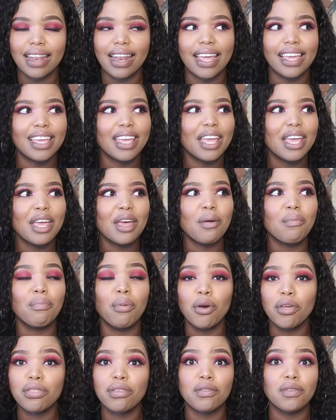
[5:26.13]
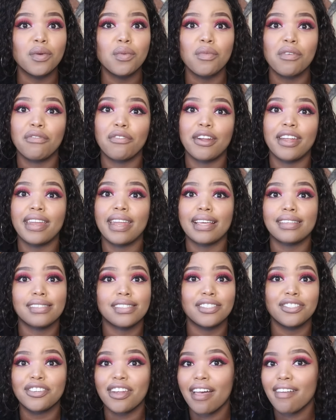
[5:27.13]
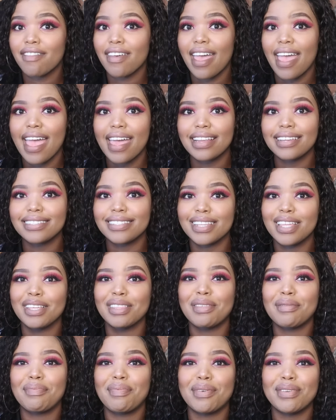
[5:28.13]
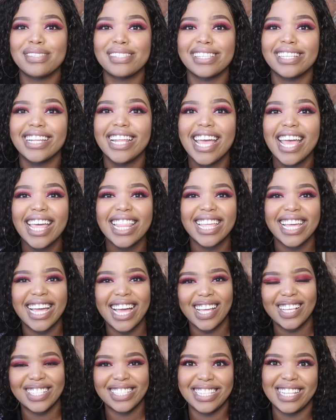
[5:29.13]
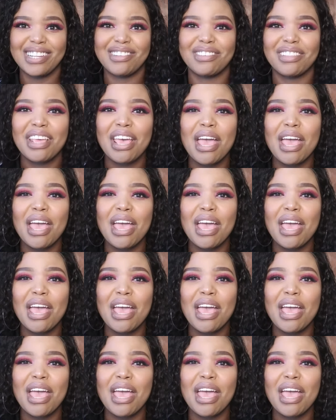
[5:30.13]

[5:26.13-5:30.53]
Like, both of them were very nice, the driver and the person the guy was dealing with.